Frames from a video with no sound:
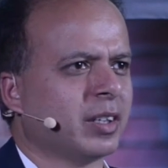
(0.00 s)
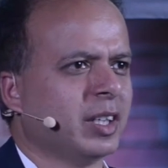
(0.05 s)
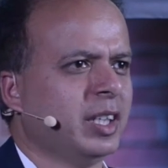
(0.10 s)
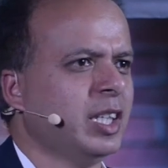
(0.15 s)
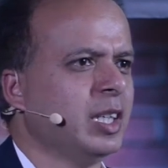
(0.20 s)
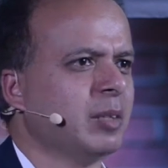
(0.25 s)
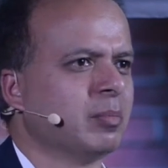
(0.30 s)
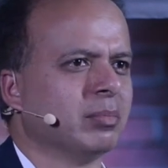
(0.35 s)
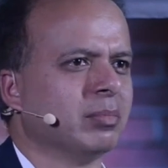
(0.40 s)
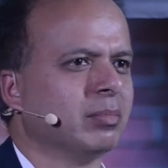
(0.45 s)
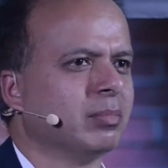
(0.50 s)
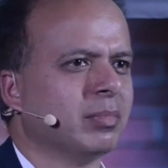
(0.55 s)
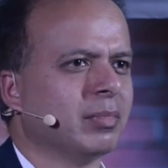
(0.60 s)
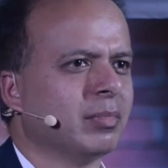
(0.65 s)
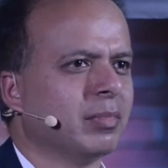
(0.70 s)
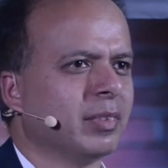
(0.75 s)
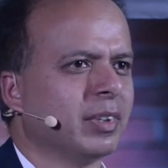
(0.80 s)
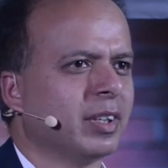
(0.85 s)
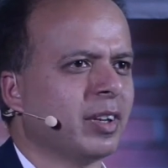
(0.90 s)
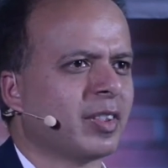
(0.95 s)
Rahim.
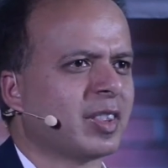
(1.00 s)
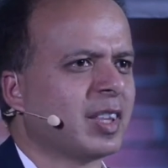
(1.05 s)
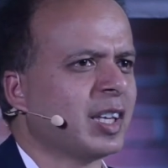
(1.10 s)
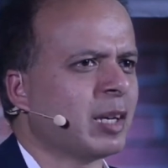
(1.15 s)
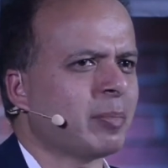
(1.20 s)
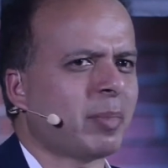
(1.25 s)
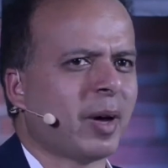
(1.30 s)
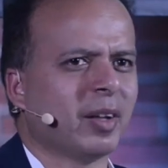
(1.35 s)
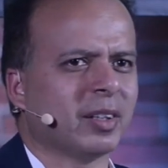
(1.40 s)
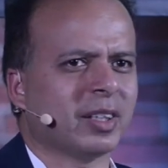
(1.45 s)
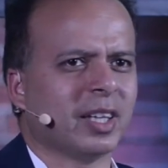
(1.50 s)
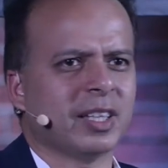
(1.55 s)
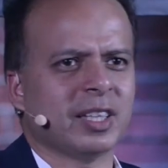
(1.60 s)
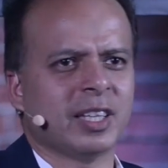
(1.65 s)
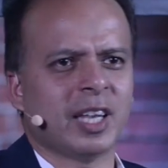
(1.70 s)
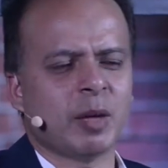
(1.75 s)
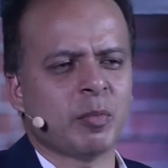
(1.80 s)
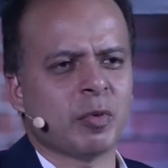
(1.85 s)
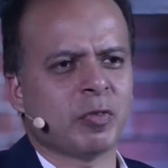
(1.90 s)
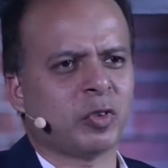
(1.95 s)
Now think about that,
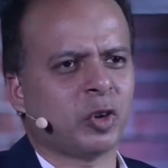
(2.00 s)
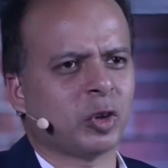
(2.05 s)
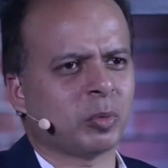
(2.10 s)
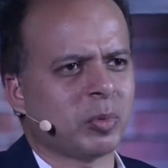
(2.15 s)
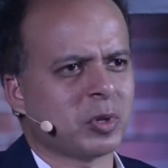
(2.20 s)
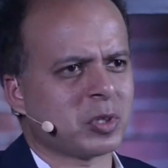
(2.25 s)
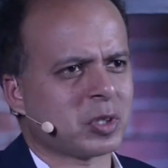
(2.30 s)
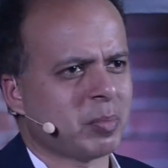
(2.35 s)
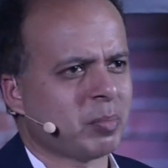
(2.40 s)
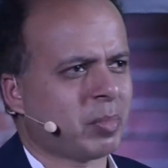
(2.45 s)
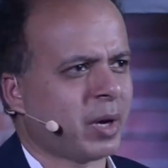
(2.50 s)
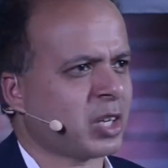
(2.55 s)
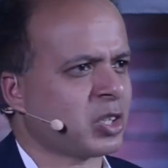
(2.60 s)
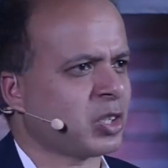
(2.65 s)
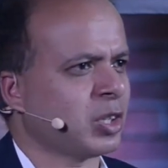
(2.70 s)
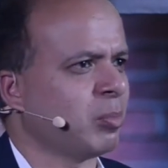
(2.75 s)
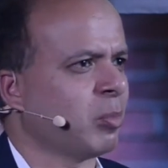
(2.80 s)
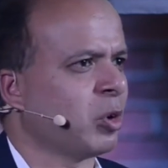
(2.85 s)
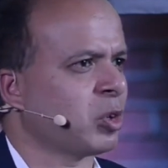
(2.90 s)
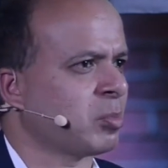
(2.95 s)
in the name of God, most
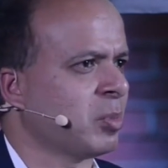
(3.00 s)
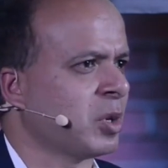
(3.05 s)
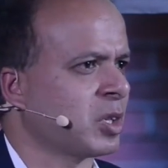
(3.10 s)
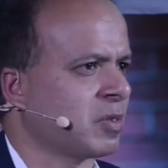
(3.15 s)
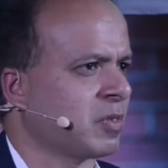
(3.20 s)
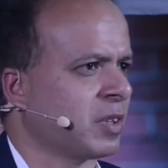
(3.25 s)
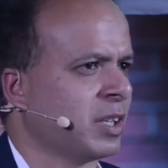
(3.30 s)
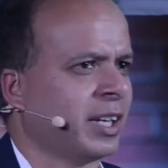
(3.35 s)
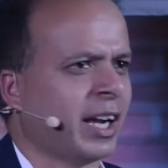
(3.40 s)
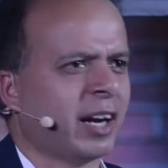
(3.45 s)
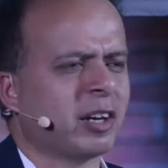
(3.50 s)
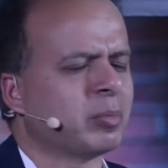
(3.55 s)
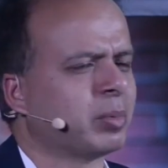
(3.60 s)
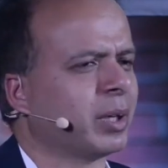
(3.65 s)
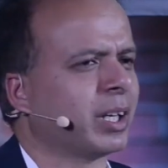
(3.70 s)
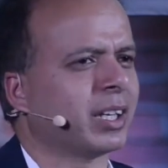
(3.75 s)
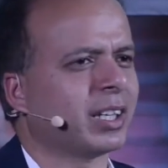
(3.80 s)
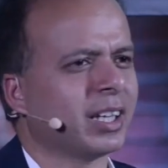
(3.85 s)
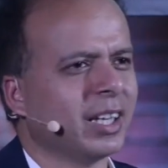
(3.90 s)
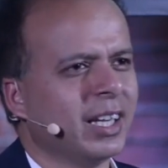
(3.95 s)
compassionate, most merciful, in
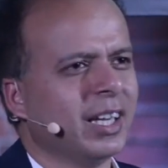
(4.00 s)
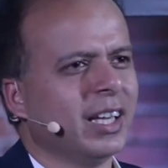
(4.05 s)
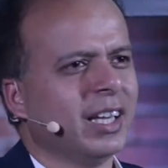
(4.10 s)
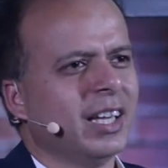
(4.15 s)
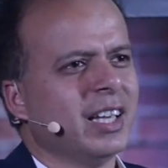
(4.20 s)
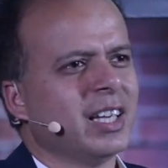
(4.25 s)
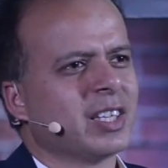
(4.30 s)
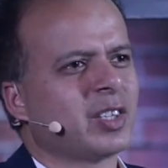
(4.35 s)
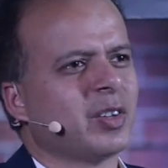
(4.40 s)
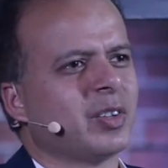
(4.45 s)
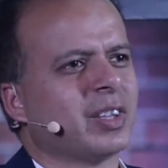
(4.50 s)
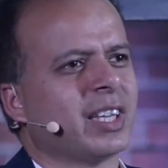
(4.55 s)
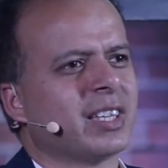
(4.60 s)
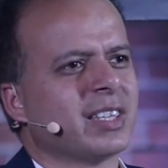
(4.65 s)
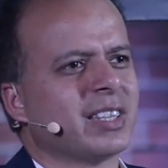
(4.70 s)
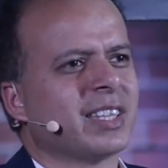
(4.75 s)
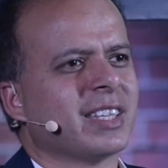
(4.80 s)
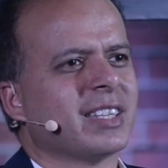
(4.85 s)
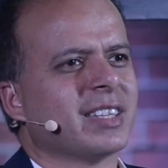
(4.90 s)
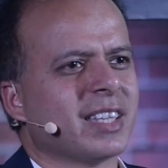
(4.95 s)
Arabic. So
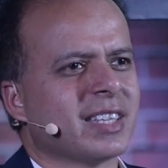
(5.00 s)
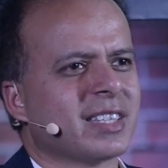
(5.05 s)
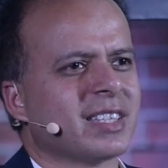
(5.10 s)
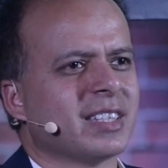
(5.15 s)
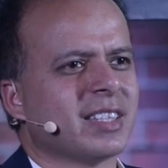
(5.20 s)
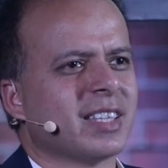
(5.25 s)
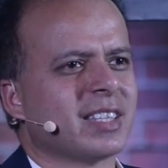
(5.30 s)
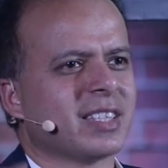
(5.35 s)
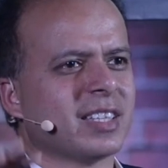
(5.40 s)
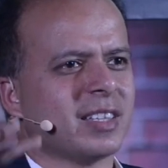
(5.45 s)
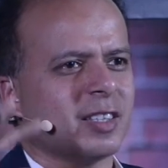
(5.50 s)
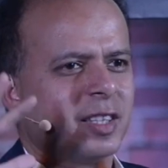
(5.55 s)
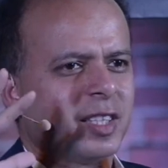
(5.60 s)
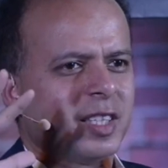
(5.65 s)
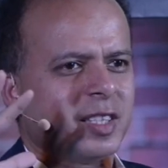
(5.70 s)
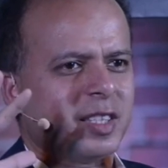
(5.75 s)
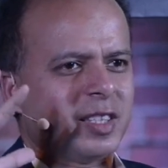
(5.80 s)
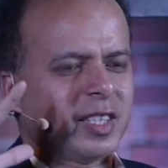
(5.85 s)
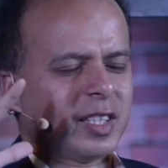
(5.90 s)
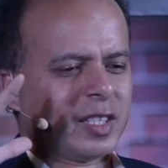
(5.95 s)
there's
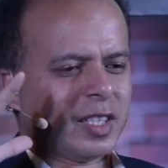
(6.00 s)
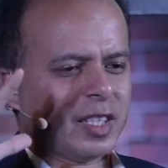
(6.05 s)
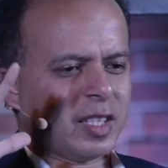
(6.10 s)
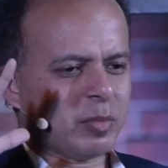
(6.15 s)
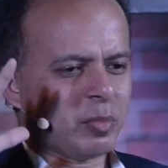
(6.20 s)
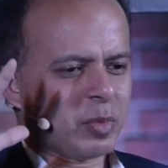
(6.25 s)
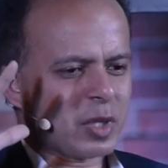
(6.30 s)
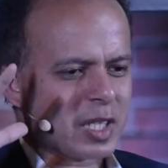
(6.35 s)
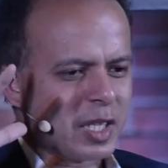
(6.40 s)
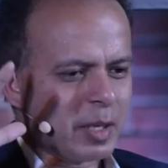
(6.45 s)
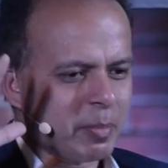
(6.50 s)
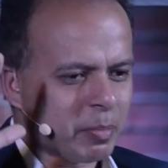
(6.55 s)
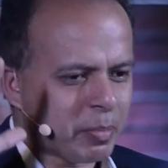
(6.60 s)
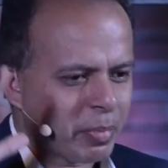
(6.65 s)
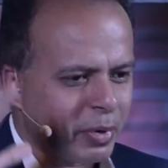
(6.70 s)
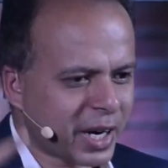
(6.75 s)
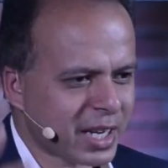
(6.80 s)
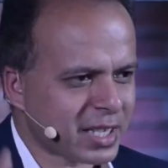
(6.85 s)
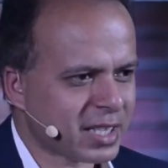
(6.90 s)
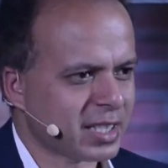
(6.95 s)
a Muslim
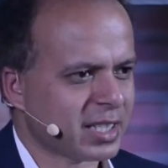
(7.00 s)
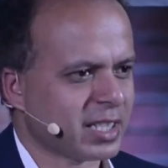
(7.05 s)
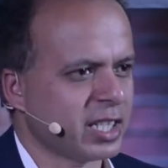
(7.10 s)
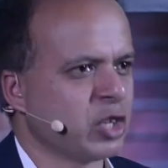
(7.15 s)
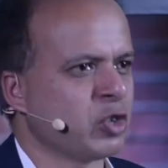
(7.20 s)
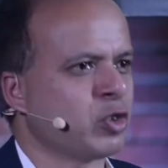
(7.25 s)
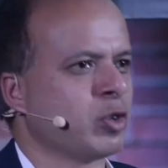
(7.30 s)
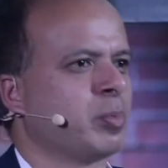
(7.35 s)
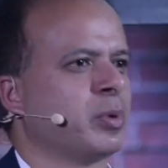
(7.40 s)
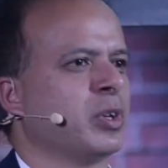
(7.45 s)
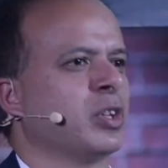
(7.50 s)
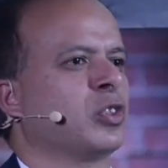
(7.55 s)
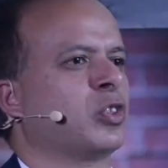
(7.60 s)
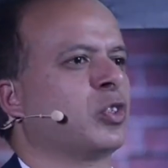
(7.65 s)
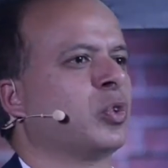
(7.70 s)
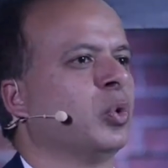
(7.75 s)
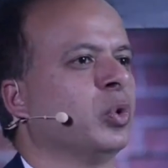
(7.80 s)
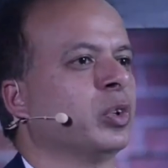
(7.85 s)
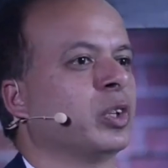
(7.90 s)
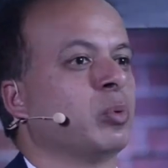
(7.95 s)
presence in European
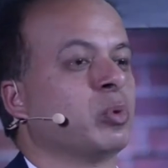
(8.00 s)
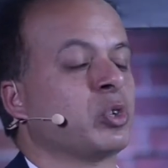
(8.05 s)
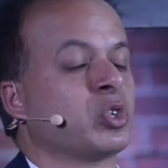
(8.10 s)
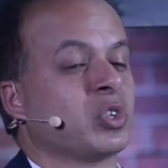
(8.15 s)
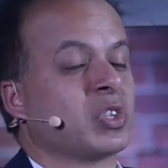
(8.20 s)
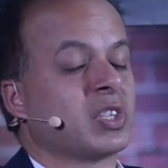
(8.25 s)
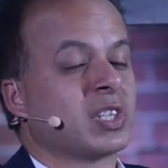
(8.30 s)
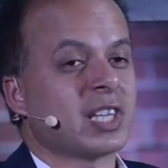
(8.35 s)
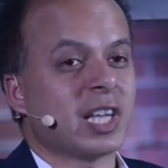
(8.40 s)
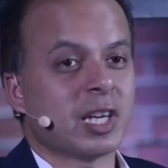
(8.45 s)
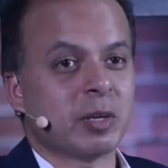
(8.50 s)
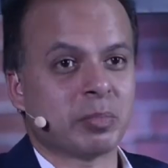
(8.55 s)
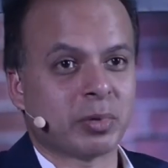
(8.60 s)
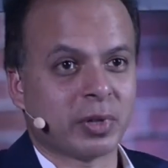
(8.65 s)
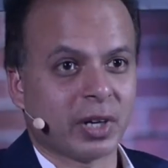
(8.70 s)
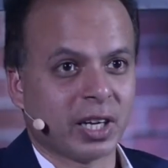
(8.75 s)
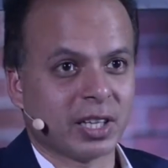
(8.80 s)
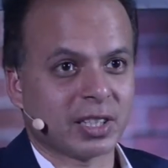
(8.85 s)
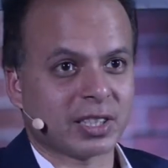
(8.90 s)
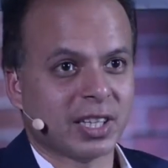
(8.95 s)
thought that we should
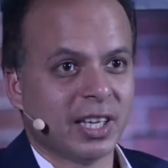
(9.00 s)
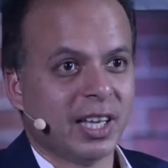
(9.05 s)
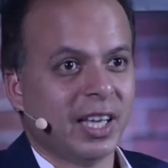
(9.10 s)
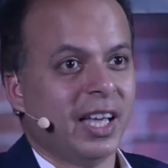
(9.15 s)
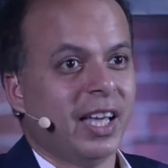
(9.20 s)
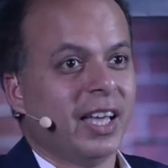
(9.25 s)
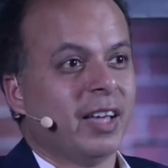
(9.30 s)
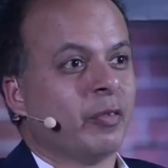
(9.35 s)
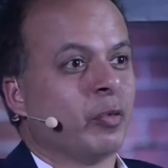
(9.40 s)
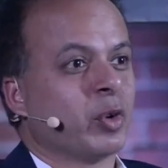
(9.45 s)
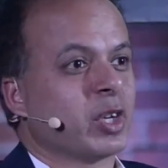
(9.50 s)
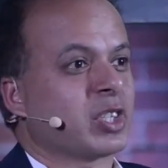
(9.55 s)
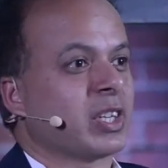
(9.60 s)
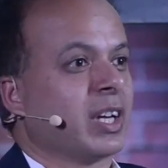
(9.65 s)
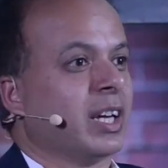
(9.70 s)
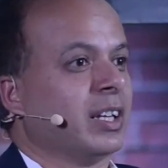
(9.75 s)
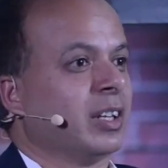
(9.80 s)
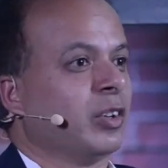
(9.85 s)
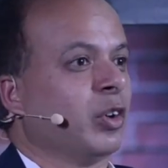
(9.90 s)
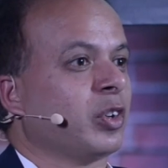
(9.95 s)
celebrate, which
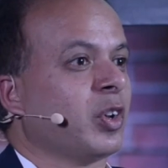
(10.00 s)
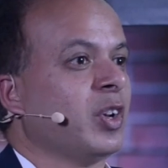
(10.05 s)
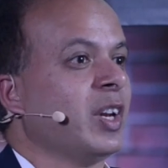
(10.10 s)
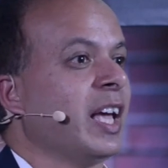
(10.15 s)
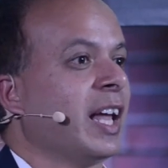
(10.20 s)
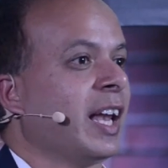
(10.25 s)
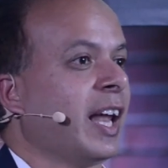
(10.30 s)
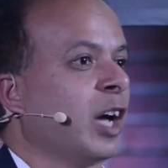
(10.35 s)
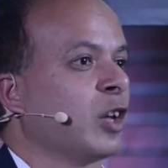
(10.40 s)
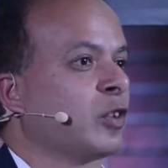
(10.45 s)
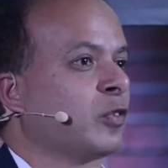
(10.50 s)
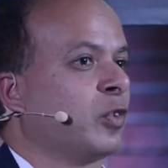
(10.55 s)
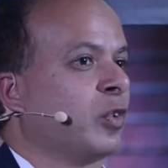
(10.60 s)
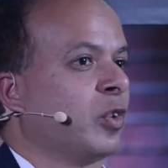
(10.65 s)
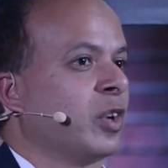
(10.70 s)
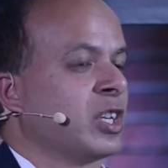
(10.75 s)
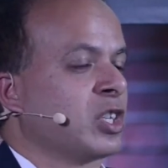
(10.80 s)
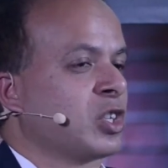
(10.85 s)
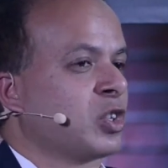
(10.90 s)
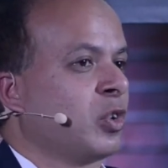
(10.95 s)
not only allows
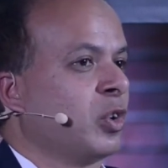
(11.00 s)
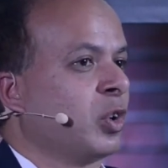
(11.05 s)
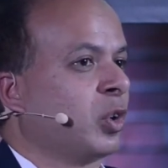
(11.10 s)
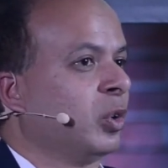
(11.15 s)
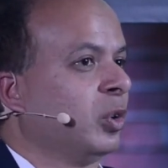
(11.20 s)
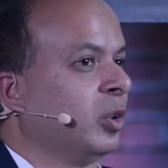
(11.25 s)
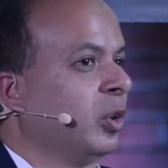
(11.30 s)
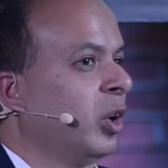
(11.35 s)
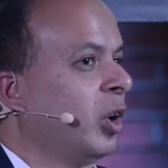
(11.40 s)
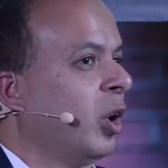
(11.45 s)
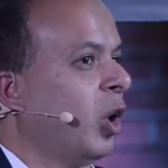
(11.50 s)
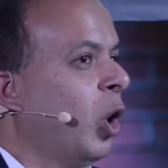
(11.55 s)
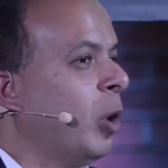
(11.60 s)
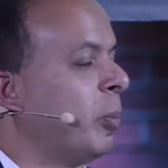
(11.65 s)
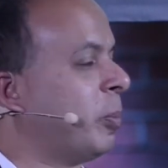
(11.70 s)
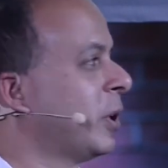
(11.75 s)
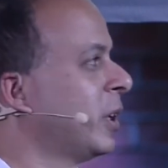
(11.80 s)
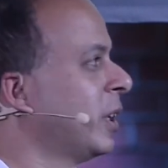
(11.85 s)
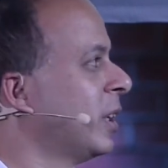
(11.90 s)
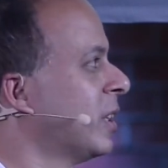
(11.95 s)
for historical
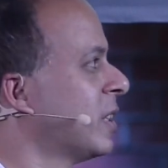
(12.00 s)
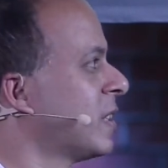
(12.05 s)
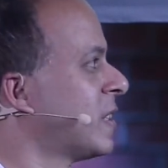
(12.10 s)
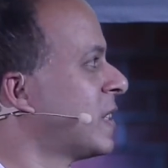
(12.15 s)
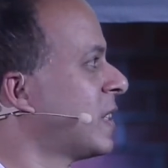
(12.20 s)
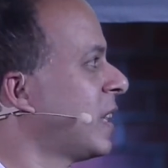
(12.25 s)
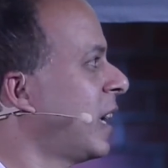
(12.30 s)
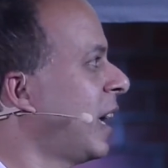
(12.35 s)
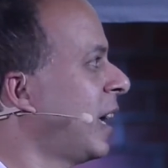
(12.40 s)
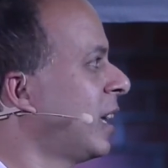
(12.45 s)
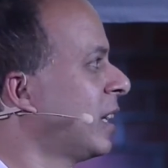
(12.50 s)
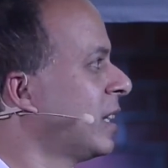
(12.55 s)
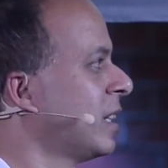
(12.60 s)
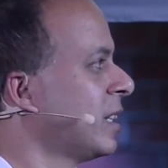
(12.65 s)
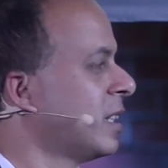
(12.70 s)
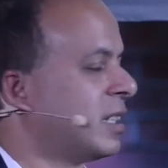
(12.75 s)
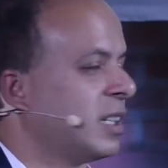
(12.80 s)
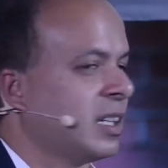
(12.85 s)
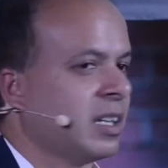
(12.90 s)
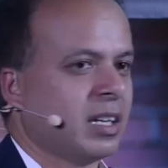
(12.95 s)
openness
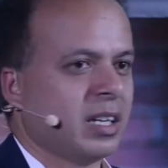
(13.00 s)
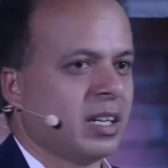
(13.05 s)
and